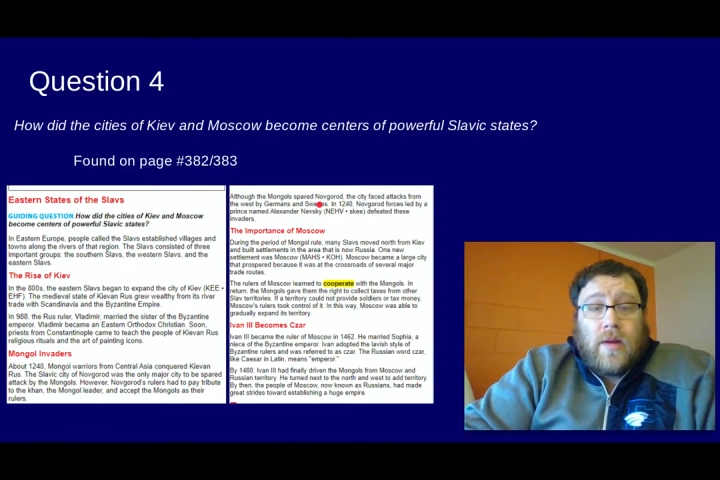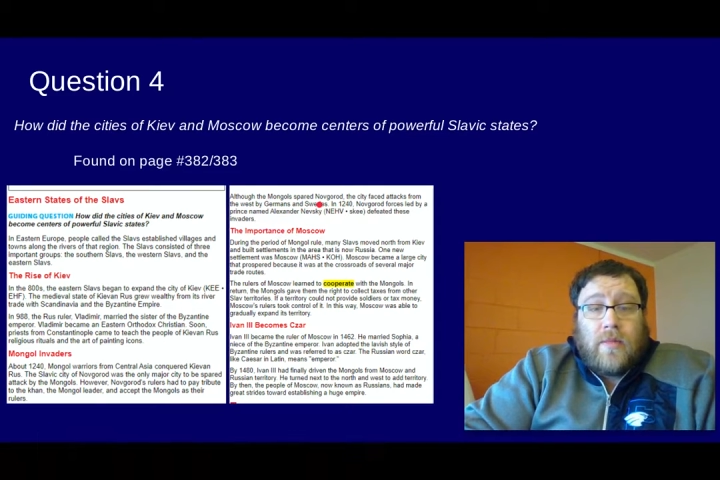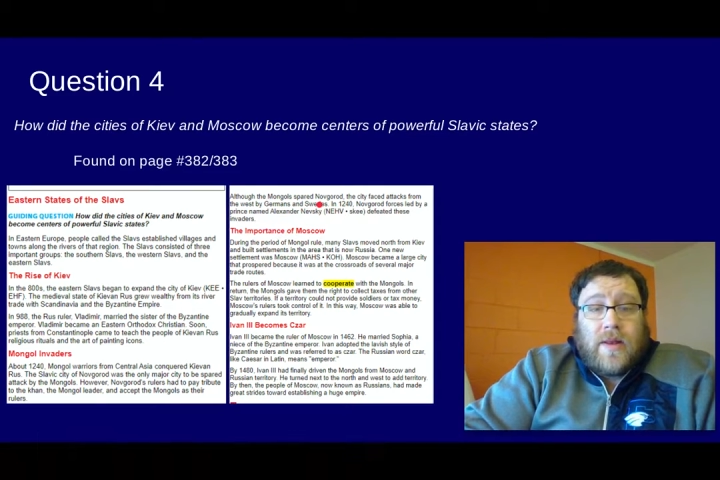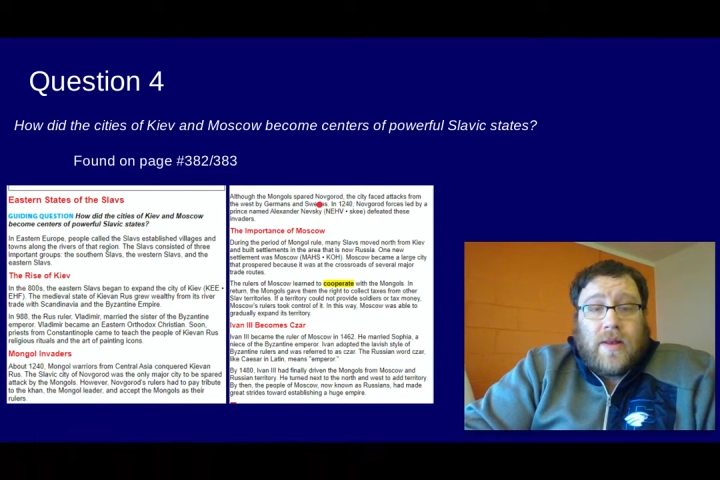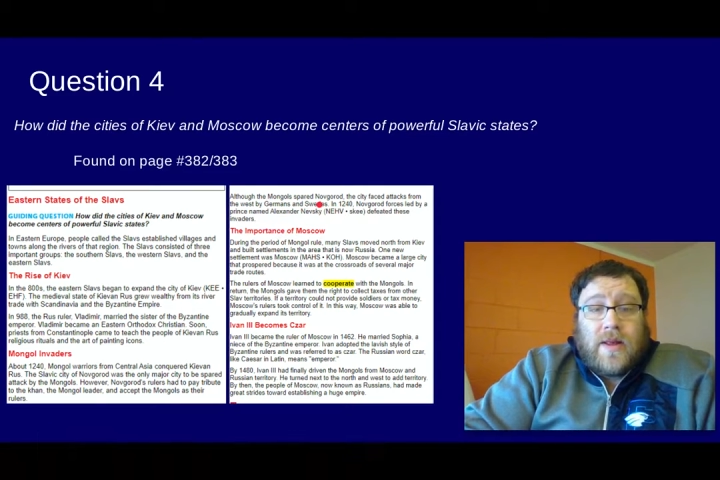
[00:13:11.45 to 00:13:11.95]

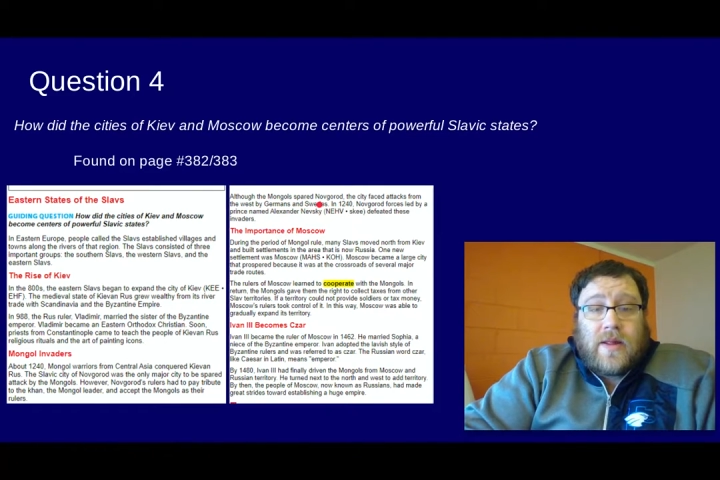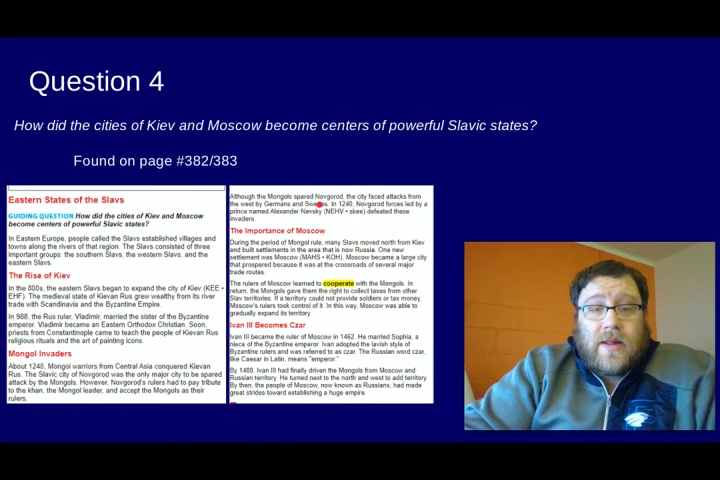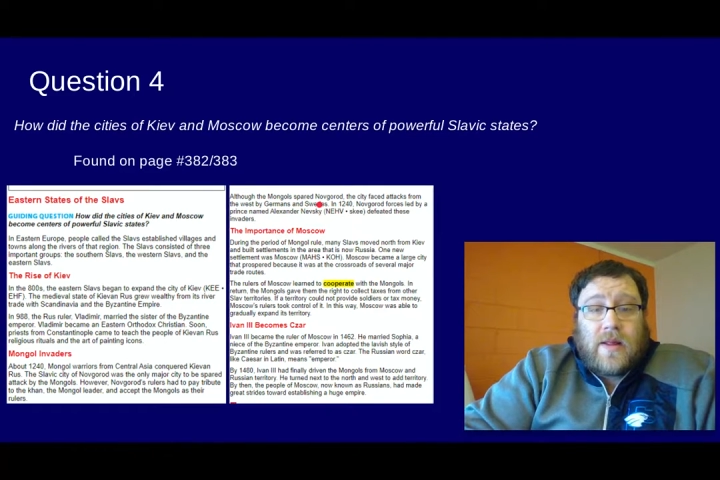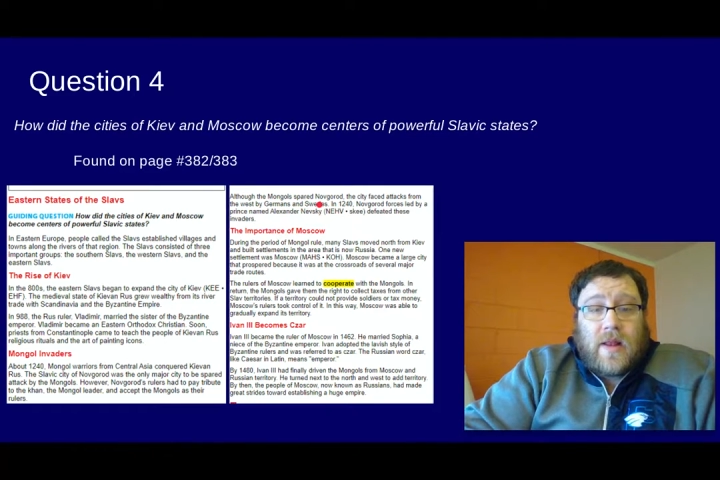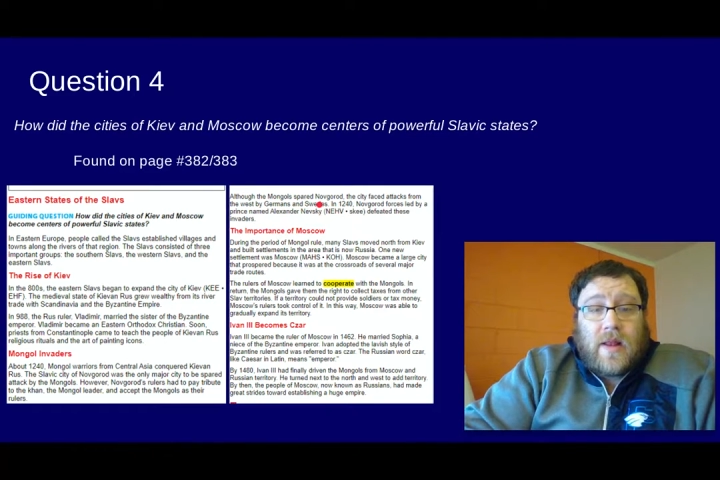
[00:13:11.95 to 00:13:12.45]
many
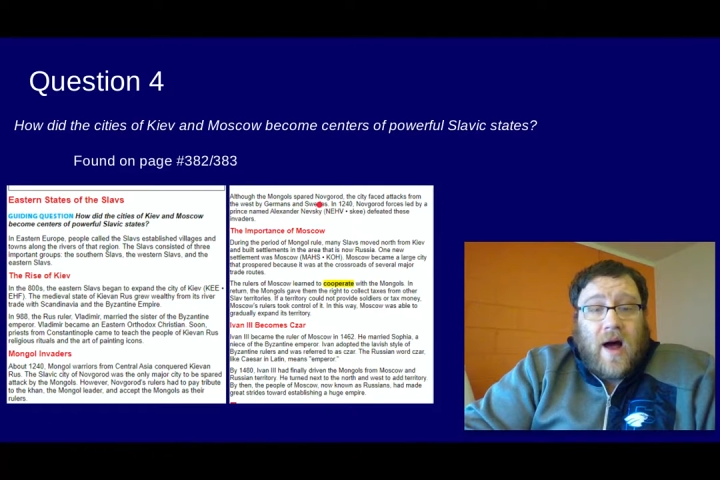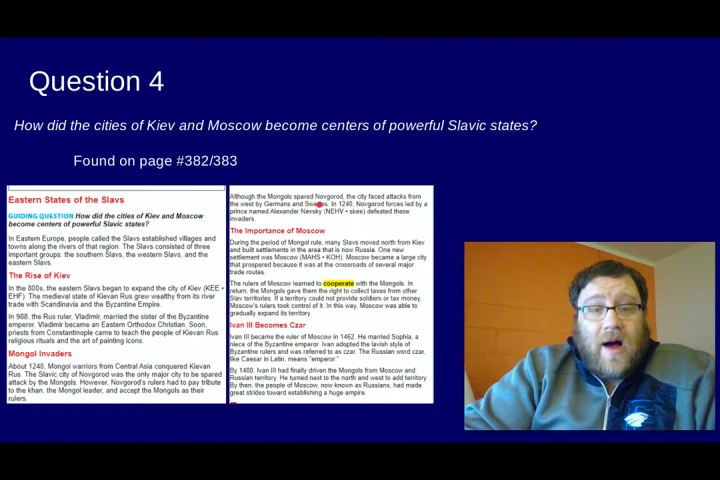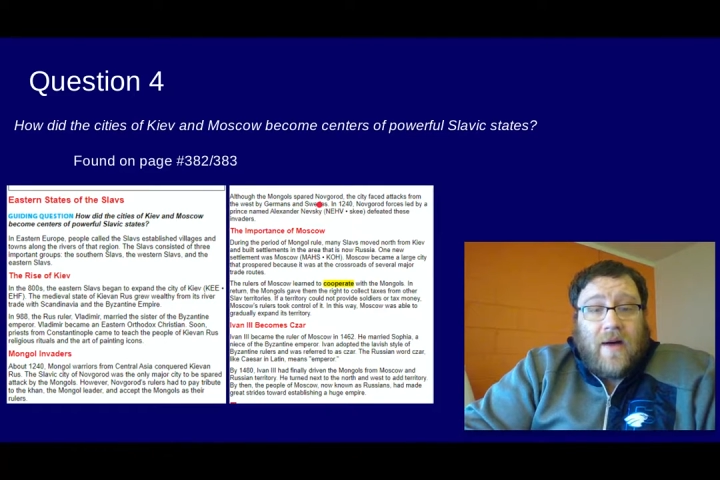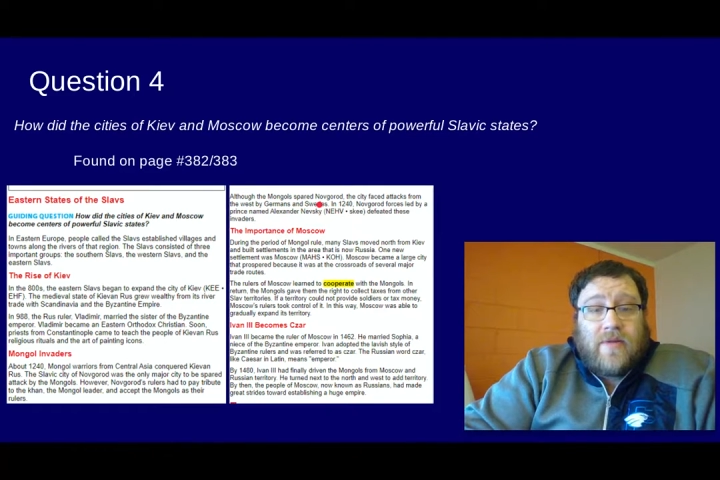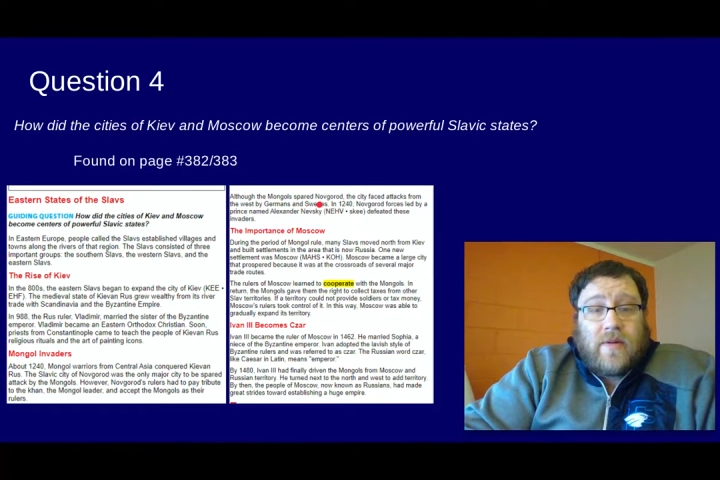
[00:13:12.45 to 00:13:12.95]

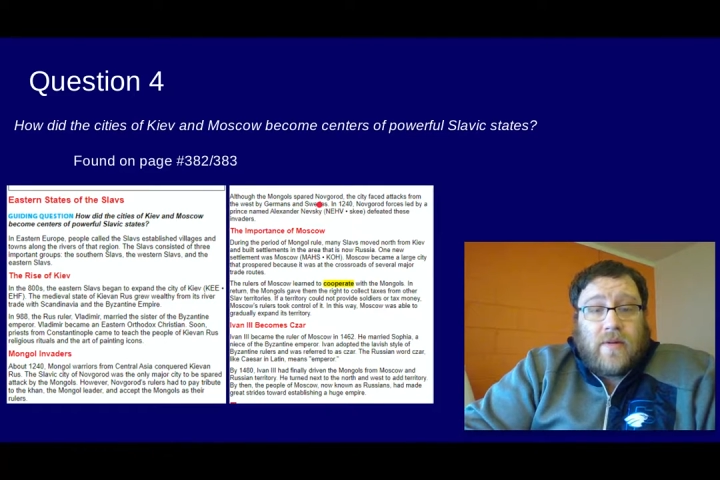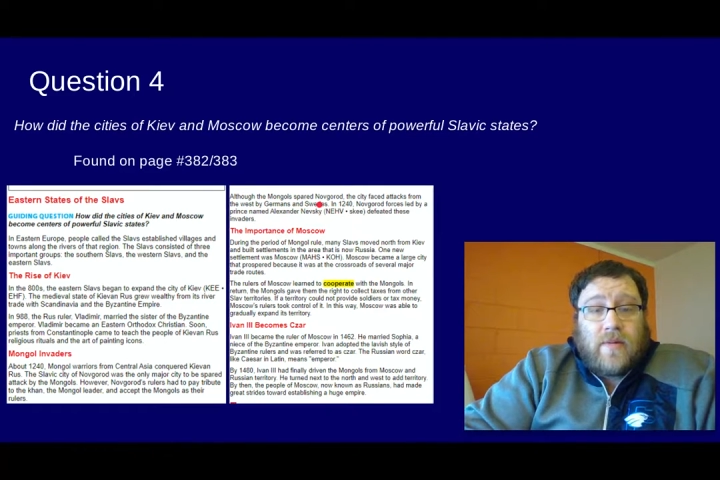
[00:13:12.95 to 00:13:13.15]
Slavs